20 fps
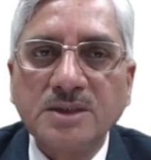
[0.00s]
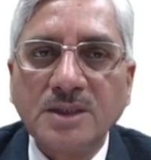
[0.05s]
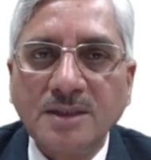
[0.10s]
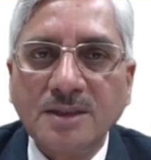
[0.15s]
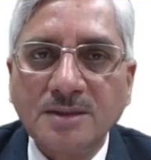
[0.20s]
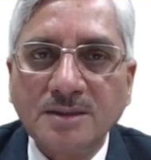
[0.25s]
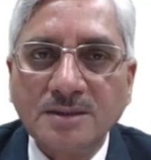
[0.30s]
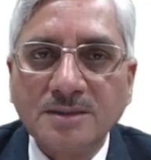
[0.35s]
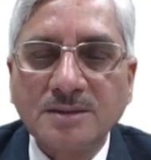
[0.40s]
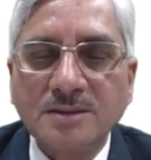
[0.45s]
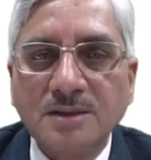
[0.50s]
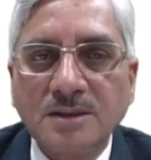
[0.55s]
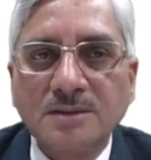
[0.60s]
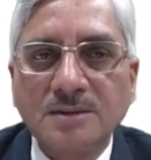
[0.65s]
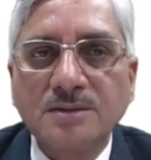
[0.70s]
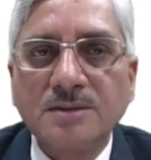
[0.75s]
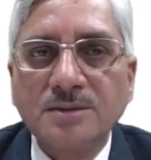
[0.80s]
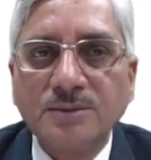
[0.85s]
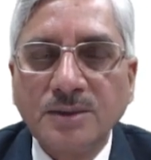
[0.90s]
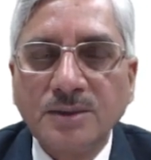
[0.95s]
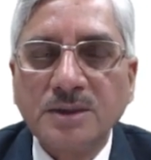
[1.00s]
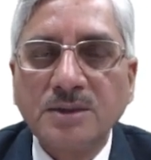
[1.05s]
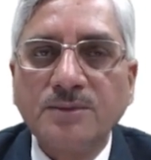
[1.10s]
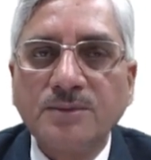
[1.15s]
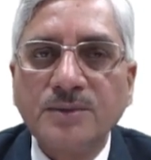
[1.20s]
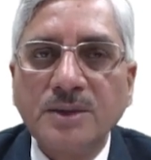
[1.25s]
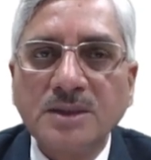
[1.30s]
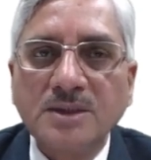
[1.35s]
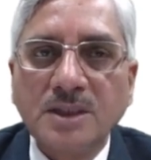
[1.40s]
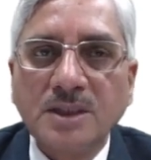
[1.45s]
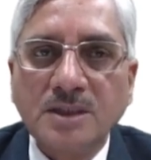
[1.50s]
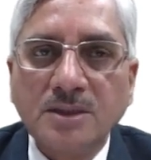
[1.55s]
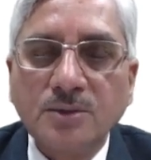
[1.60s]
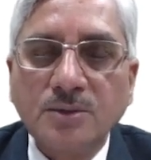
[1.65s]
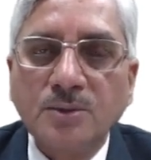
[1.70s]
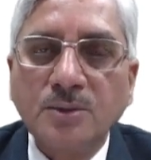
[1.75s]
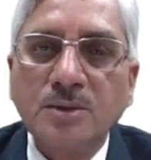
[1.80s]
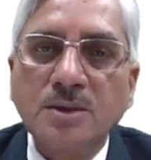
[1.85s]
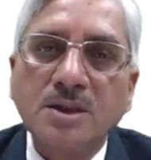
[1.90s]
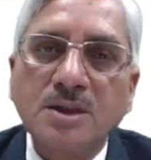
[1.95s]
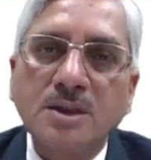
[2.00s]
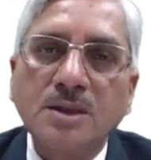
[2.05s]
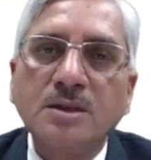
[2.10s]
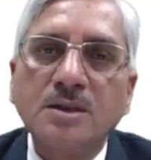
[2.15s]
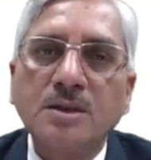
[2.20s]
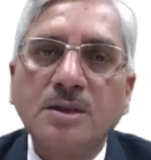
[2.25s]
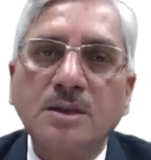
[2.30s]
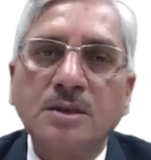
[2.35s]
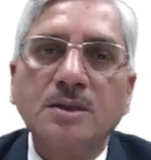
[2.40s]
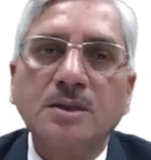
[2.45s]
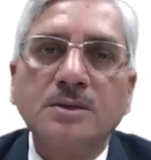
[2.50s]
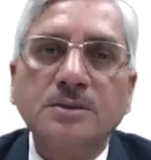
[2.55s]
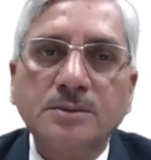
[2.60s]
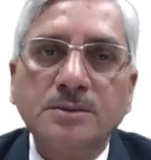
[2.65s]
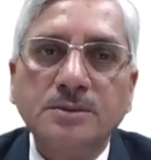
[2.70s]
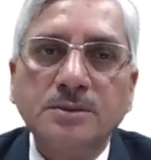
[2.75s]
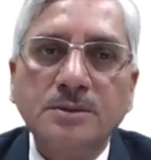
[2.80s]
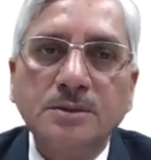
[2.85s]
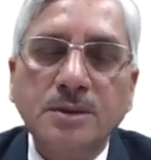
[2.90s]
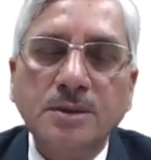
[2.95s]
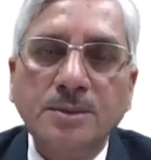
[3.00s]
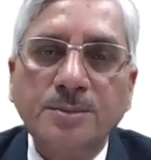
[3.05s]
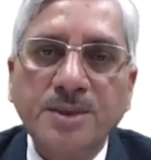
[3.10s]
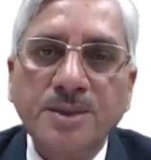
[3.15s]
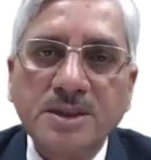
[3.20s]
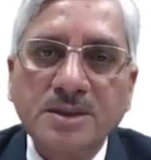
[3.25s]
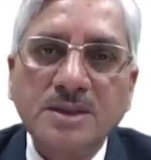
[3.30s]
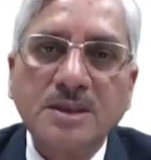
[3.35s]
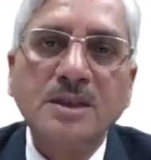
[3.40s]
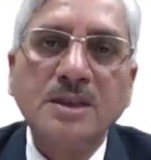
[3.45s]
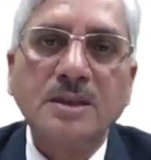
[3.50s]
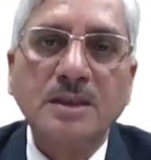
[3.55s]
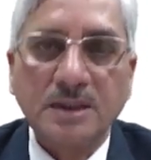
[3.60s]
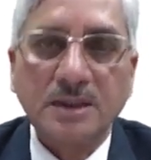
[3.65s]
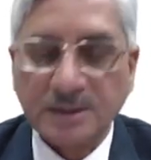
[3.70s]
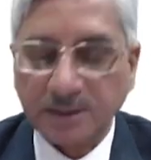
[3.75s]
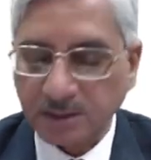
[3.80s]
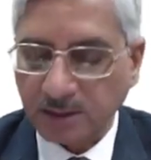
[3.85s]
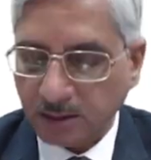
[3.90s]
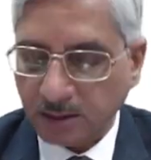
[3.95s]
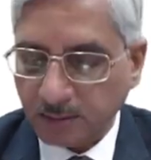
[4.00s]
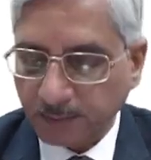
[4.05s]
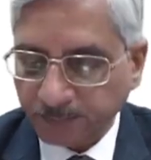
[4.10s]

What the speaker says: I discussed, which I told in the preceding lecture.